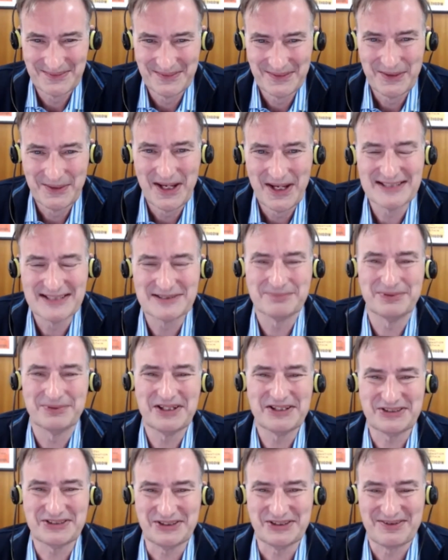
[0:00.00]
It's a
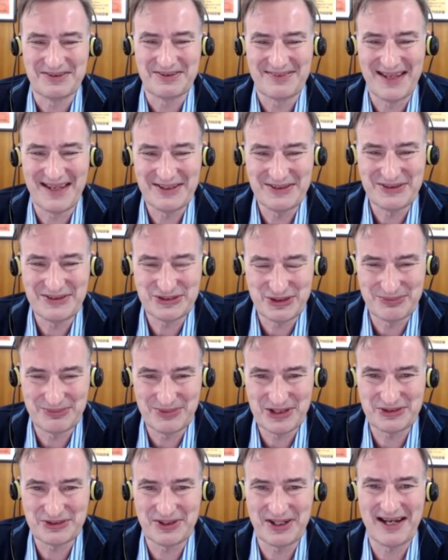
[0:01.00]
pleasure. Thank you so
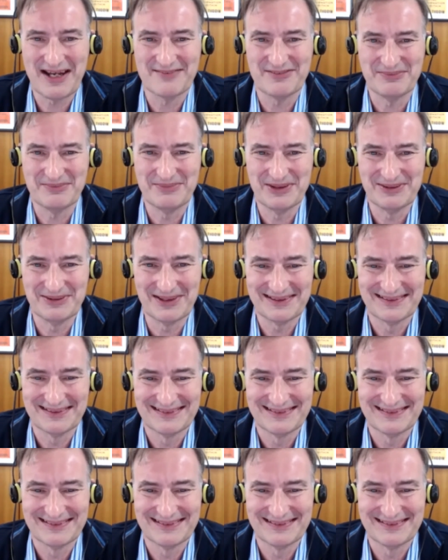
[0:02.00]
much for having me, Rick.